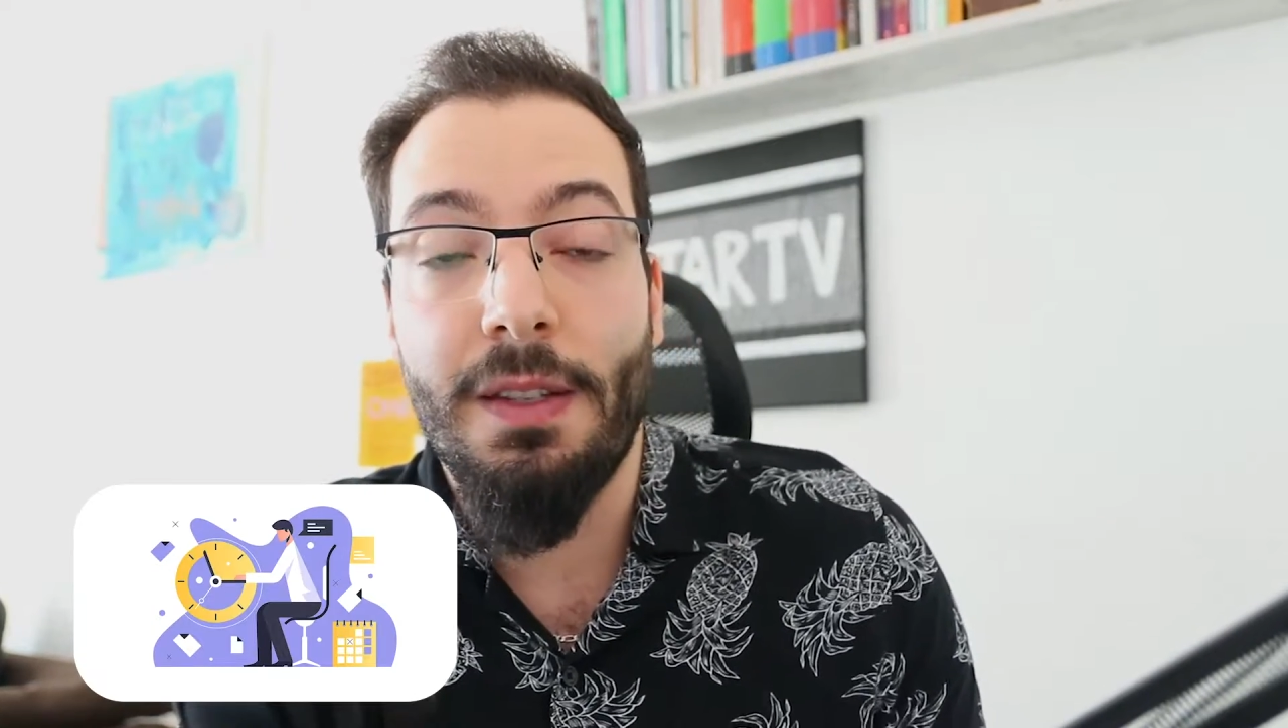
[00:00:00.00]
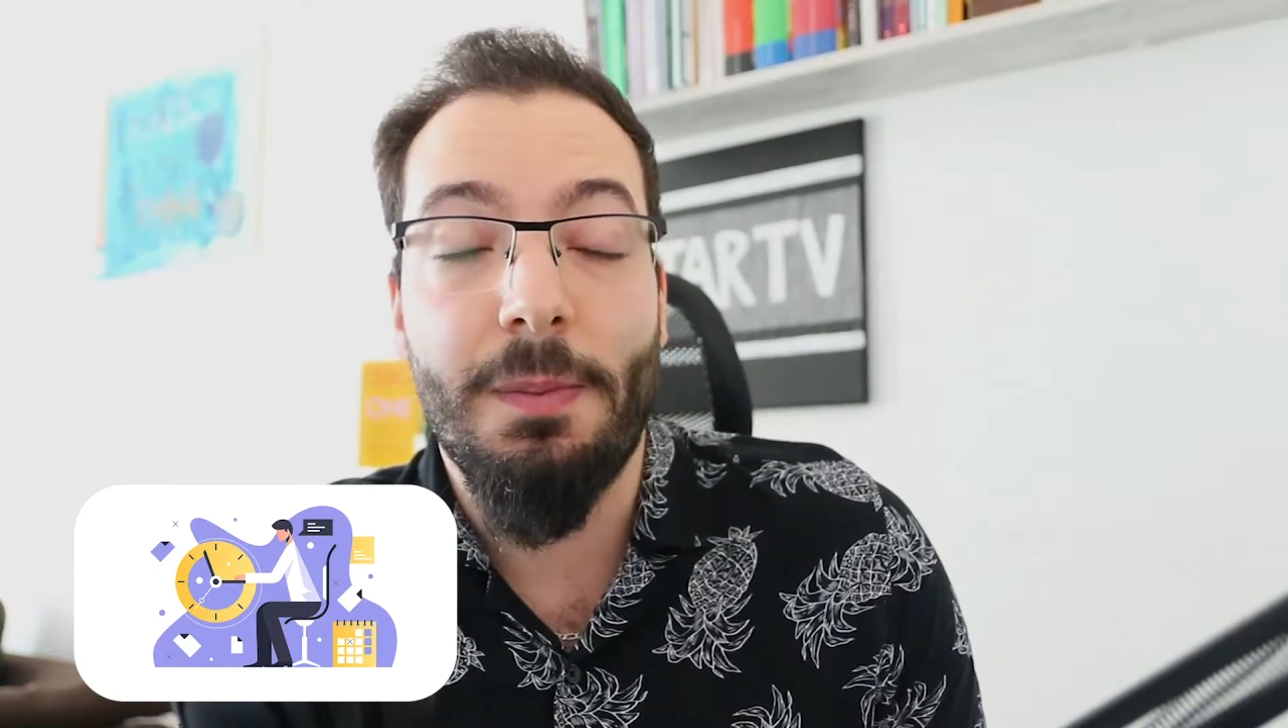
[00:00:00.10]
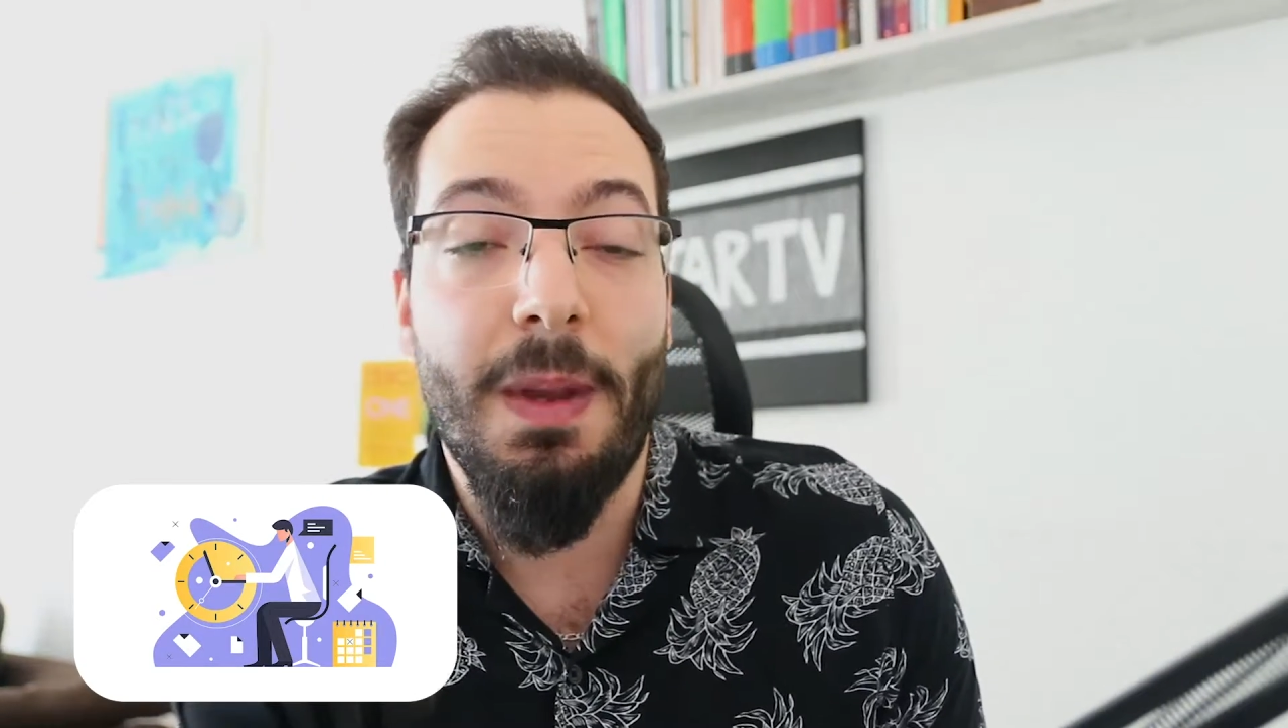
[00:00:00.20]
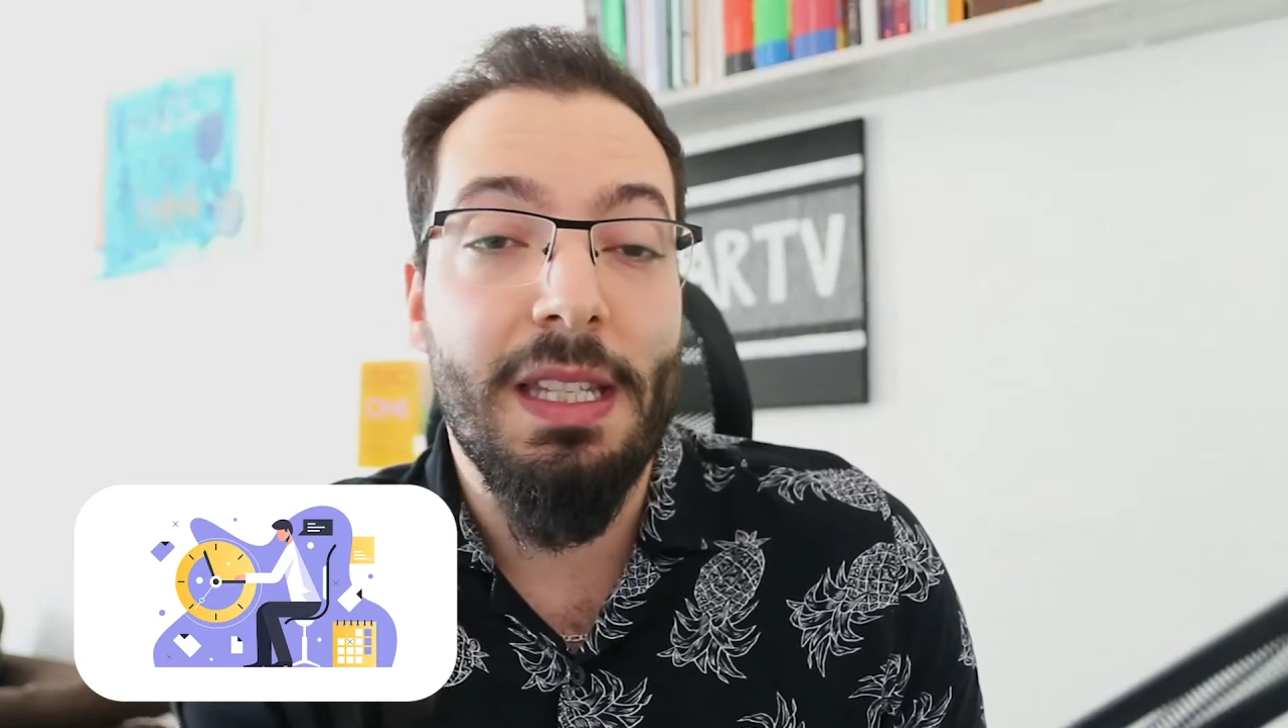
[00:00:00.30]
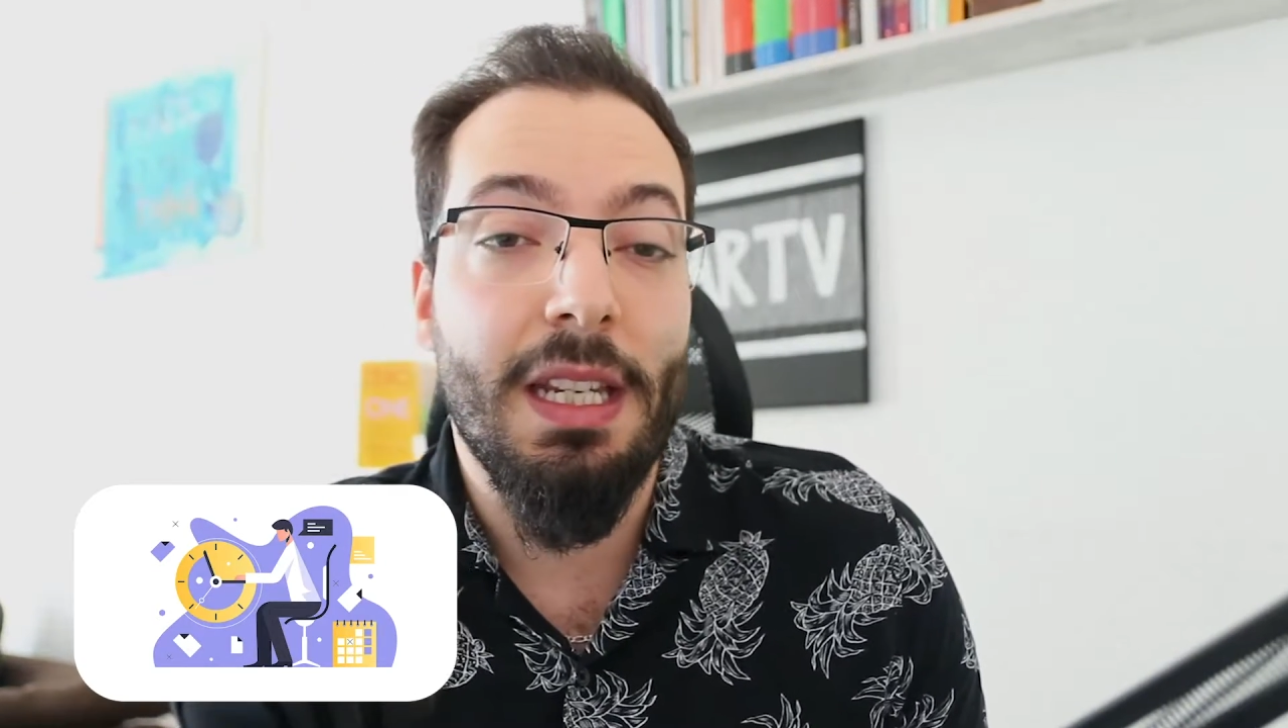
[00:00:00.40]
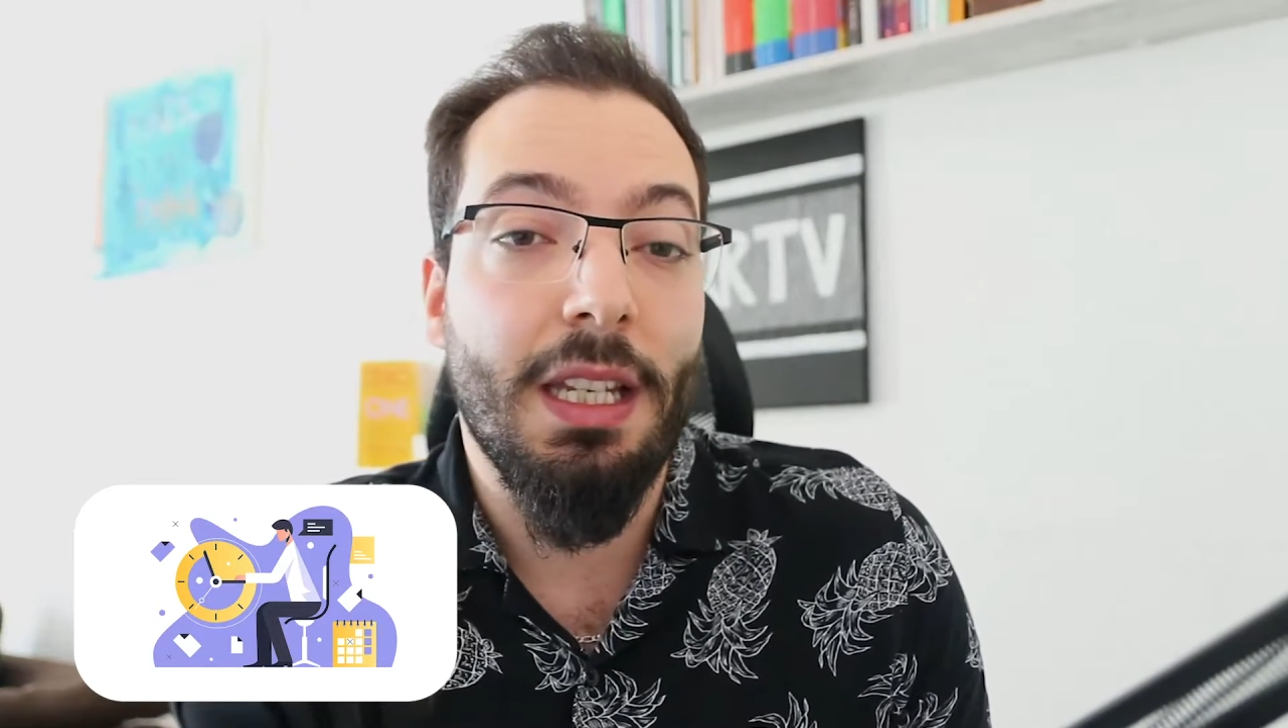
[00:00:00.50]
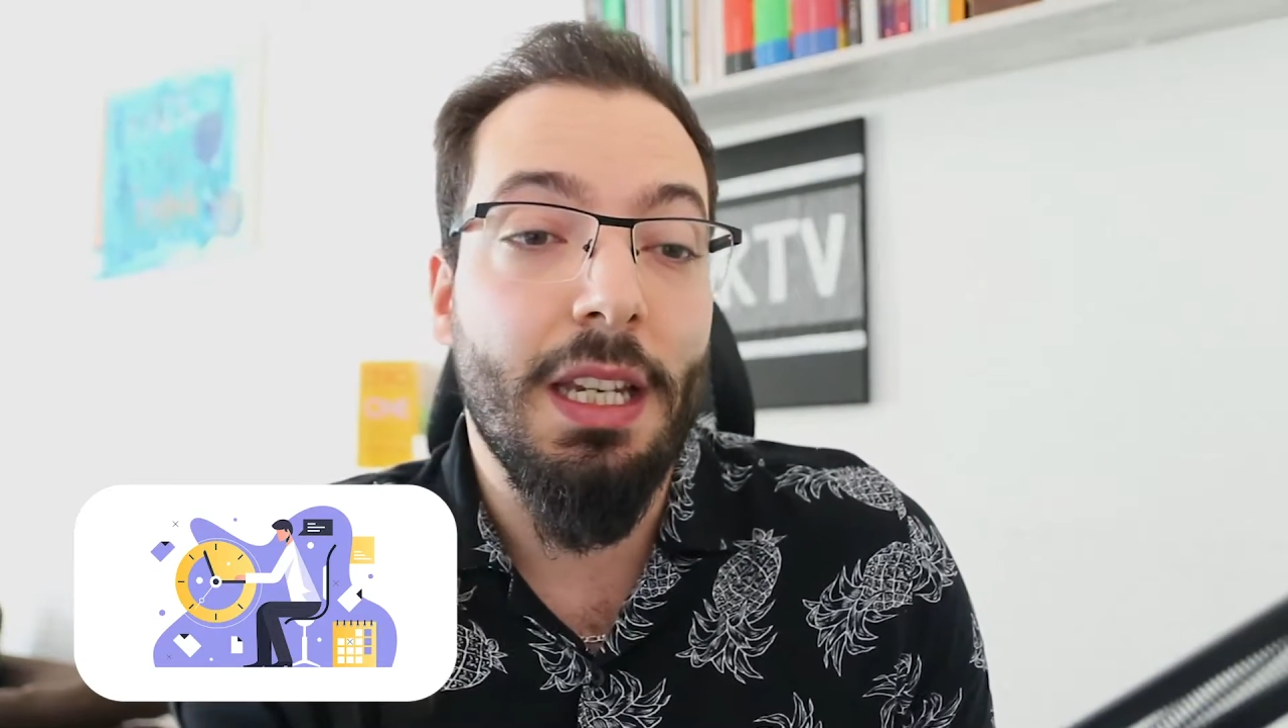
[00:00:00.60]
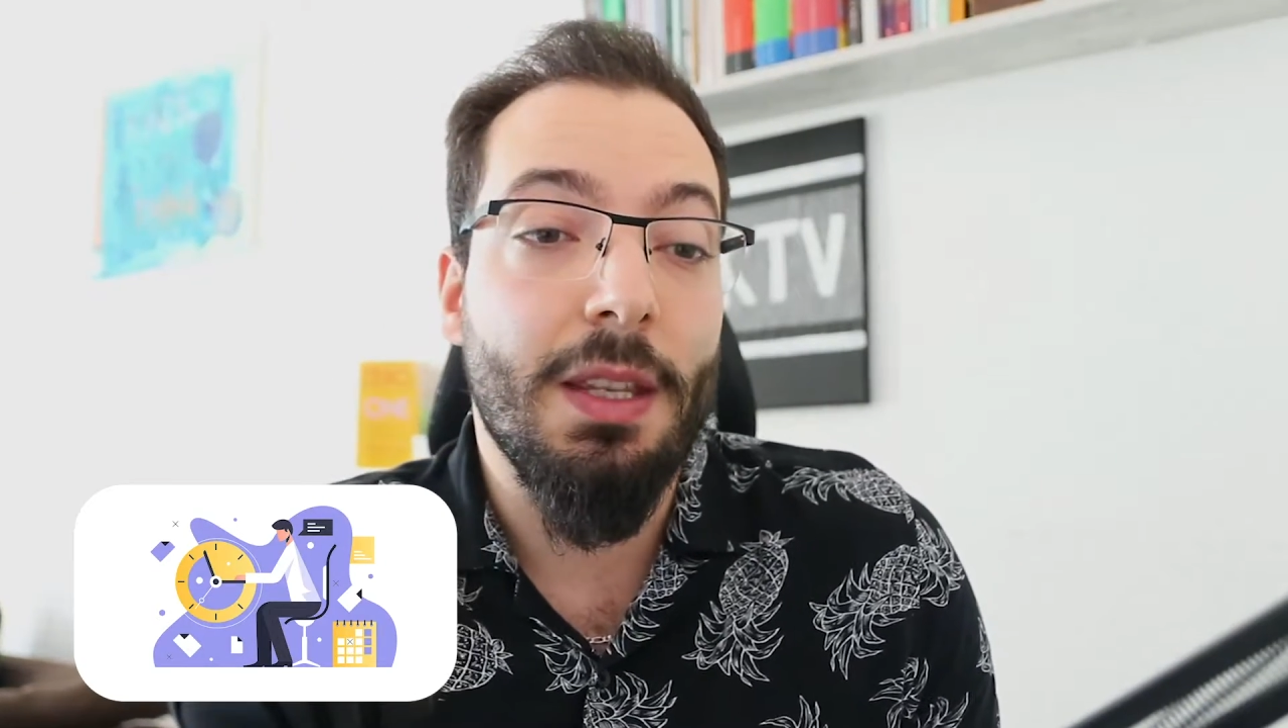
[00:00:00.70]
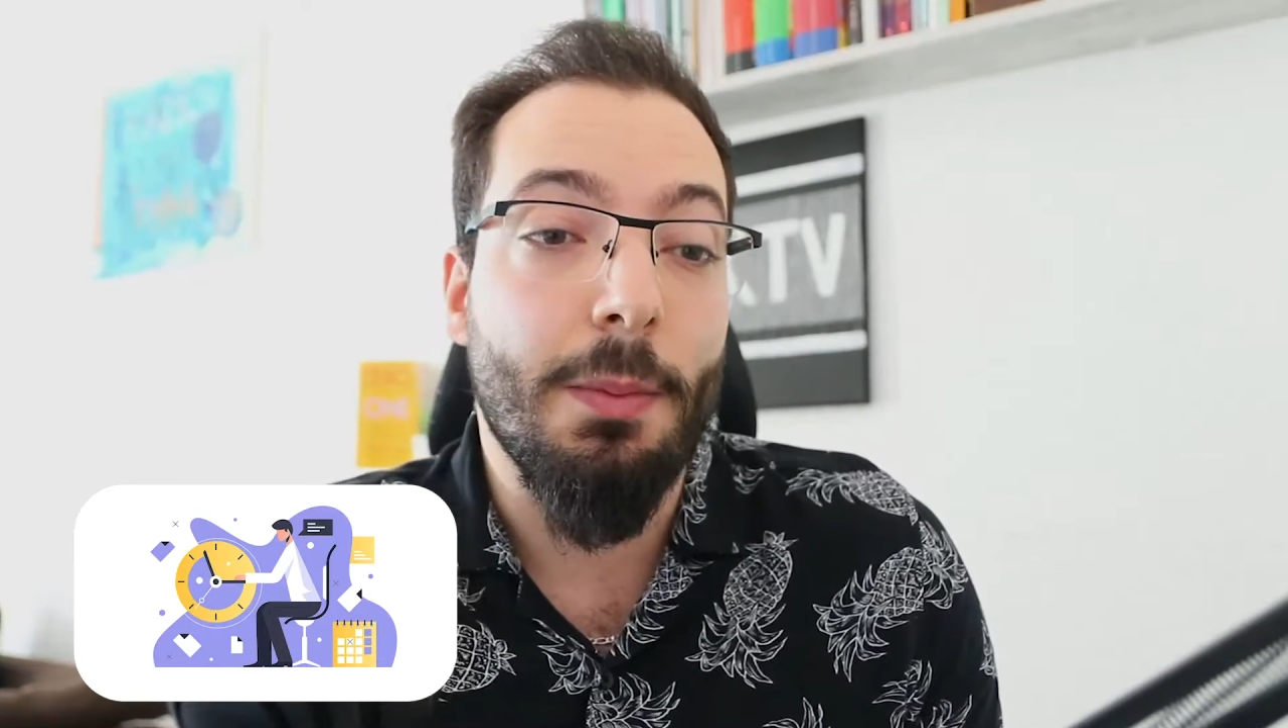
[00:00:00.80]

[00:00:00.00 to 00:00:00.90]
is basically